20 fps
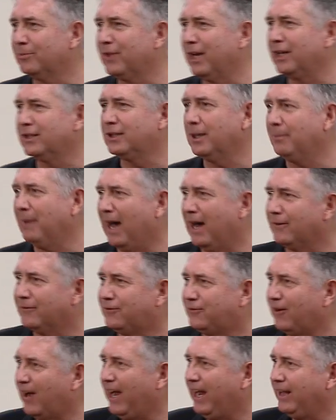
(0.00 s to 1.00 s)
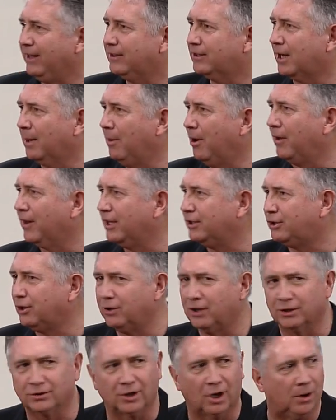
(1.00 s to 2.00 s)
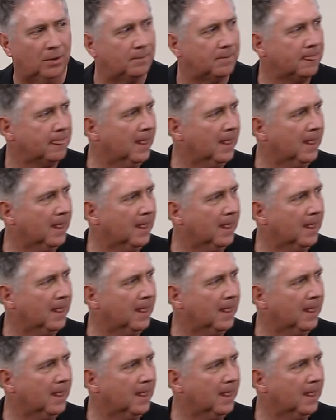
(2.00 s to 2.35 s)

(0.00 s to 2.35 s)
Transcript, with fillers: things about faith? Come on, that you just go.